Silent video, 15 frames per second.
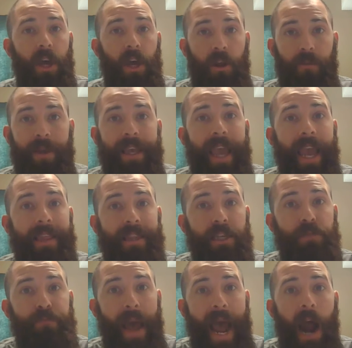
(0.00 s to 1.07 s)
there began
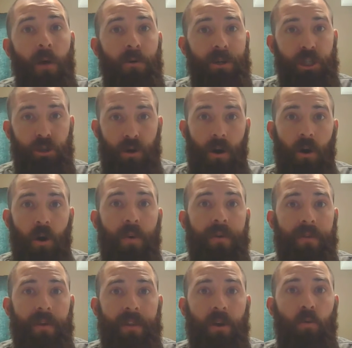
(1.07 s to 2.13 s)
this power struggle
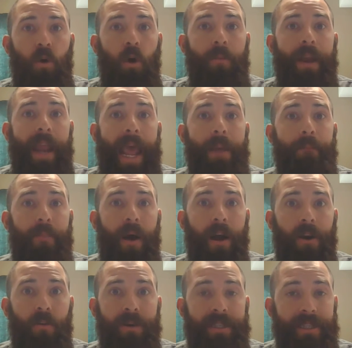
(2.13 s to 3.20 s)
within the Roman
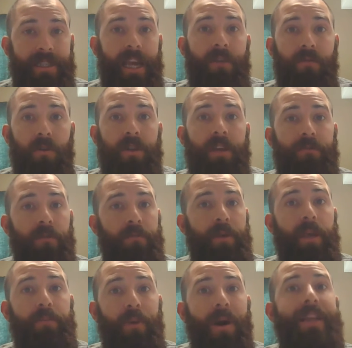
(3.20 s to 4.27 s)
Empire with several different people